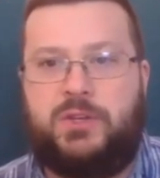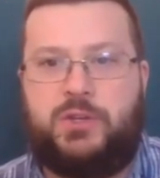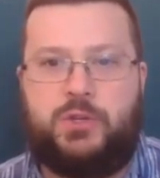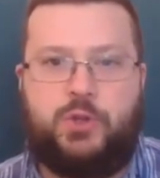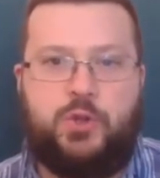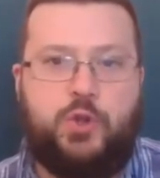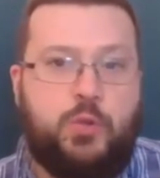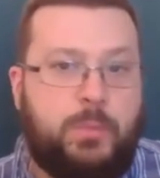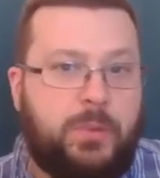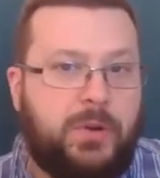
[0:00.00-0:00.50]

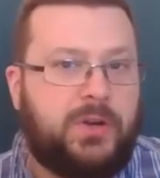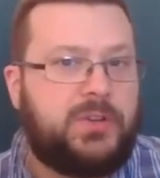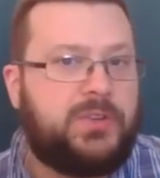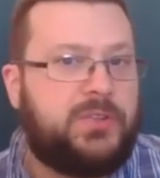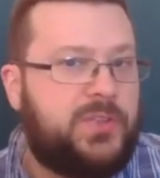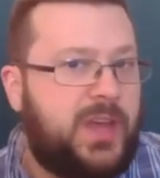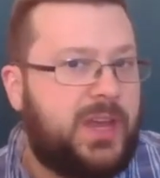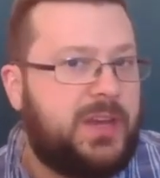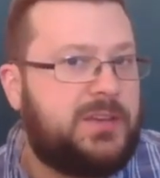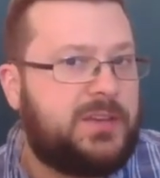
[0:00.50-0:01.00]

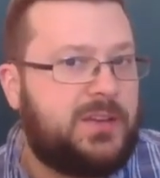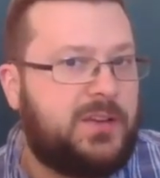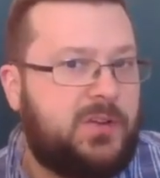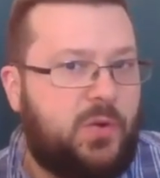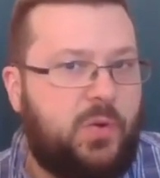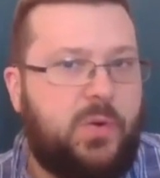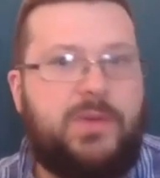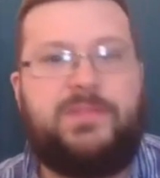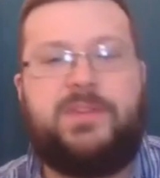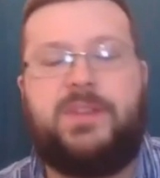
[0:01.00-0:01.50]
2%
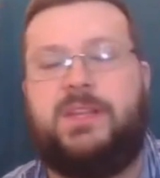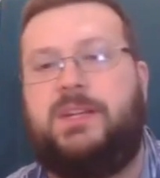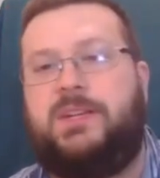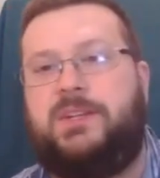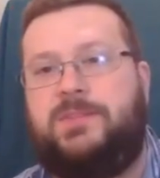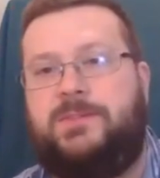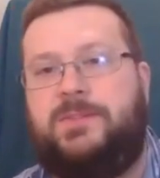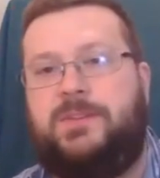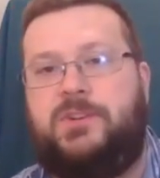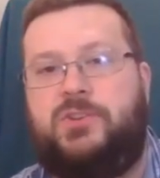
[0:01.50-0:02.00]

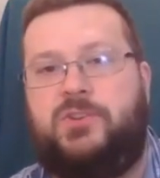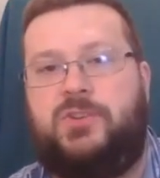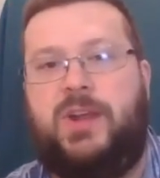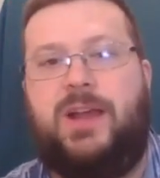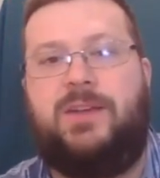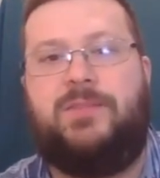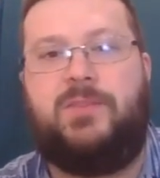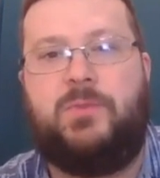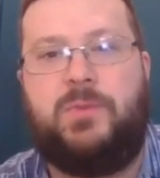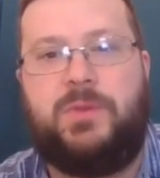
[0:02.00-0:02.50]
equivalent for
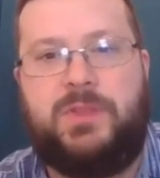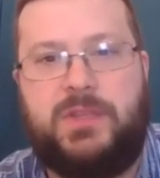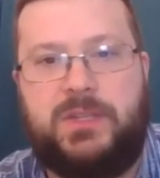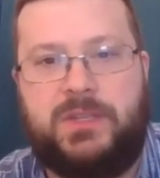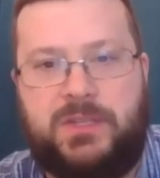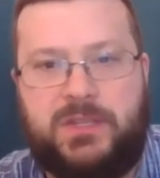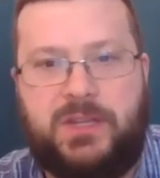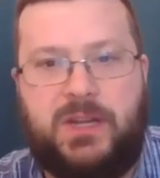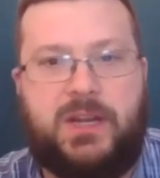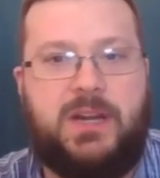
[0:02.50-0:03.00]
travel with
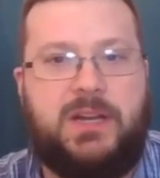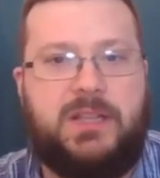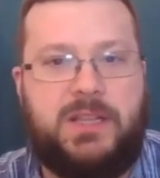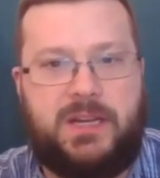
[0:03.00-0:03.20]
this card.